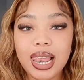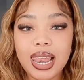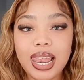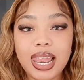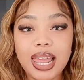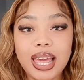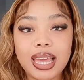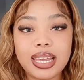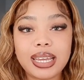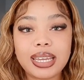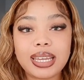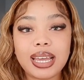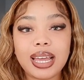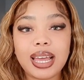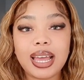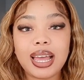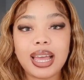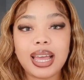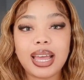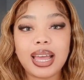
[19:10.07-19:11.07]
Like,
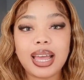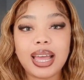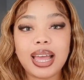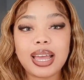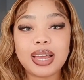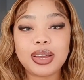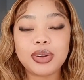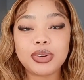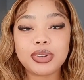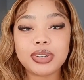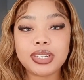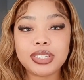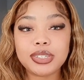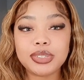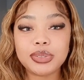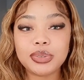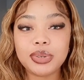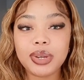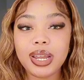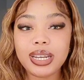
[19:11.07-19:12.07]
I couldn't
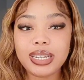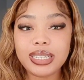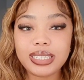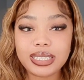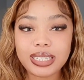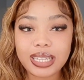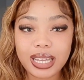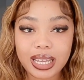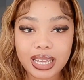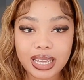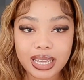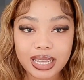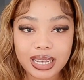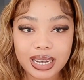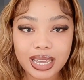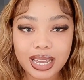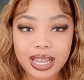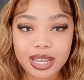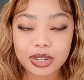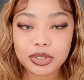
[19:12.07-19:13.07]
do anything.
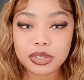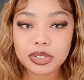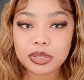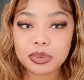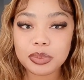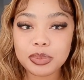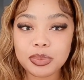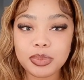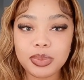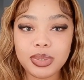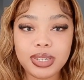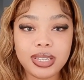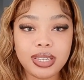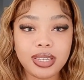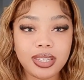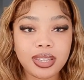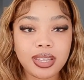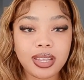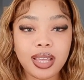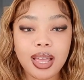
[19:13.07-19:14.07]
Like, I couldn't
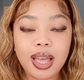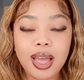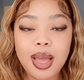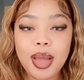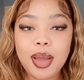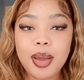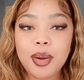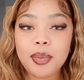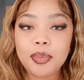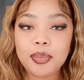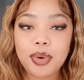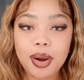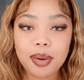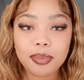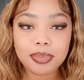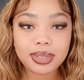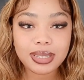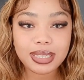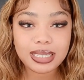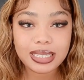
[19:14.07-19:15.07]
breathe
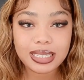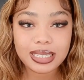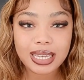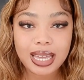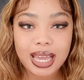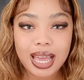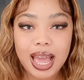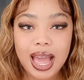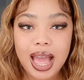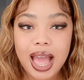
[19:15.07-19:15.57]
properly.